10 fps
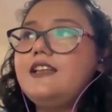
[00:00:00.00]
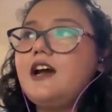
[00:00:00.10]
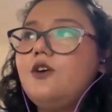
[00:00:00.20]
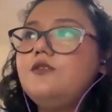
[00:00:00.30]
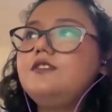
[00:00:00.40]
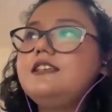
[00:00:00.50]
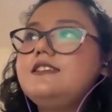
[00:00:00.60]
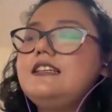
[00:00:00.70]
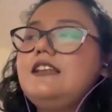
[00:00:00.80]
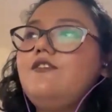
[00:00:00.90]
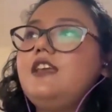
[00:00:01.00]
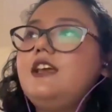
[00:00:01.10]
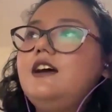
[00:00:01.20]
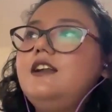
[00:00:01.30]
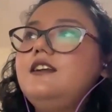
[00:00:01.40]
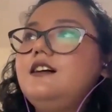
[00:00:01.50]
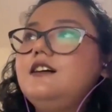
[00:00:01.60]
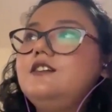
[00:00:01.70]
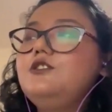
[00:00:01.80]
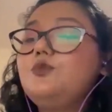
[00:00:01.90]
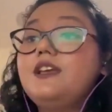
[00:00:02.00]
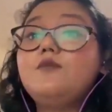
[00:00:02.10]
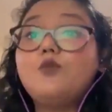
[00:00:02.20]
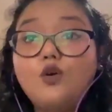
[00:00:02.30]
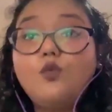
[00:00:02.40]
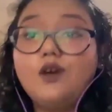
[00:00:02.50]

And now recently we are doing